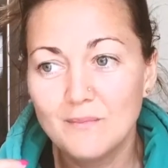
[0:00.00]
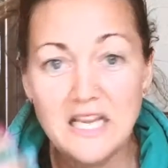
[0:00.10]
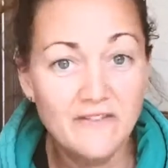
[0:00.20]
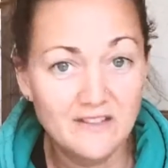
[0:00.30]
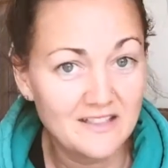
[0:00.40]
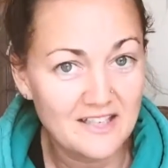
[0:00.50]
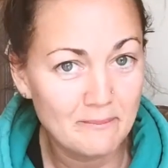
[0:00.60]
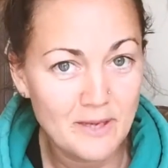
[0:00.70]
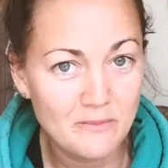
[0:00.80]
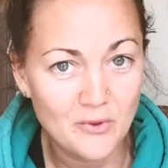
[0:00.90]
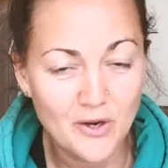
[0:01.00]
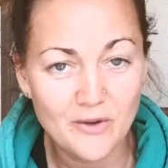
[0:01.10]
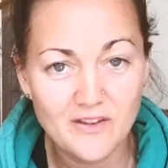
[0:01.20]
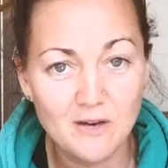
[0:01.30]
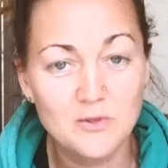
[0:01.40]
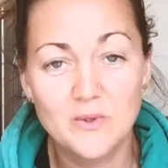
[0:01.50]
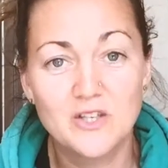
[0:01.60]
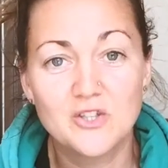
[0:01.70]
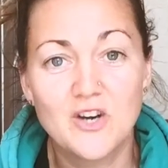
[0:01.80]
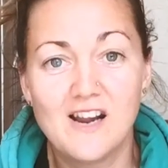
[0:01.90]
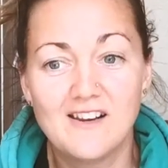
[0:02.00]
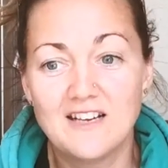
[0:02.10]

even letting people know that I'm doing a training.